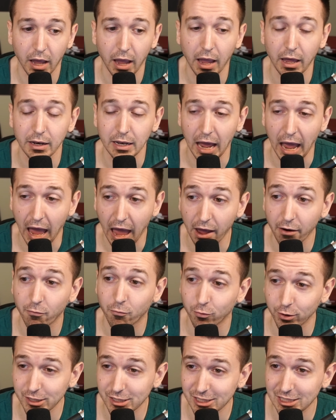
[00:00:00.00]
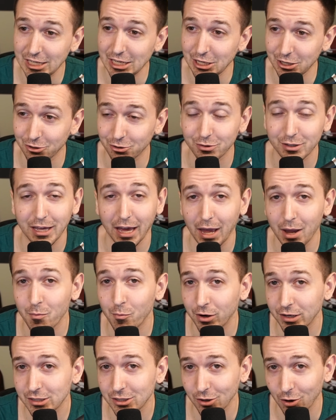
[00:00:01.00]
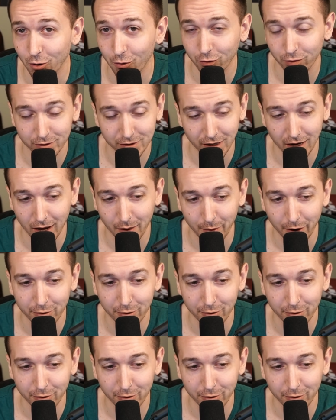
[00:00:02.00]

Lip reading: and every single game went to overtime.